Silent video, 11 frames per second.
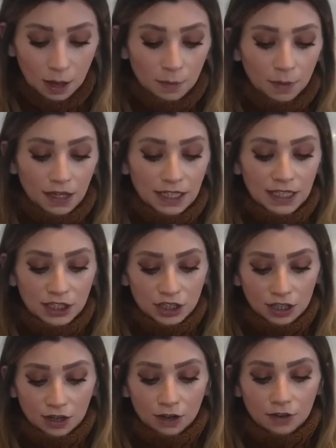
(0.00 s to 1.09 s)
But each
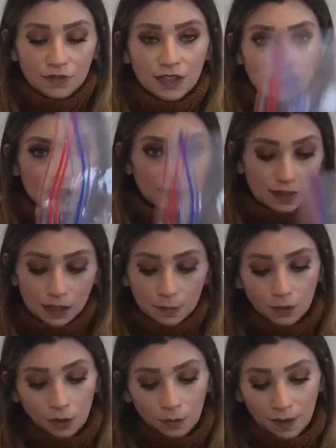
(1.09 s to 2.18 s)
of these little
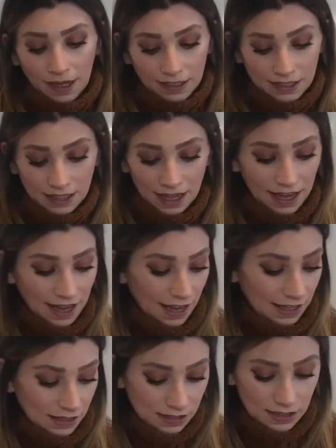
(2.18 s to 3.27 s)
Ziploc bags
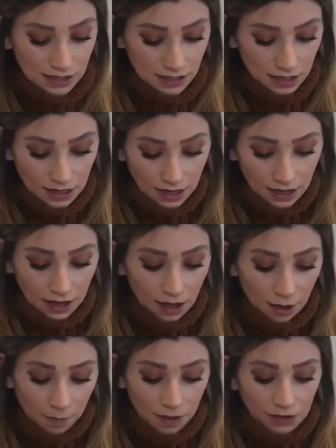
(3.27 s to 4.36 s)
has
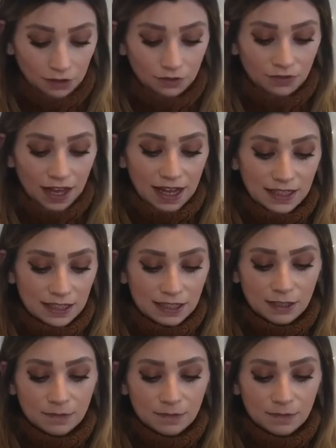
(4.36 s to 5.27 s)
a little vest.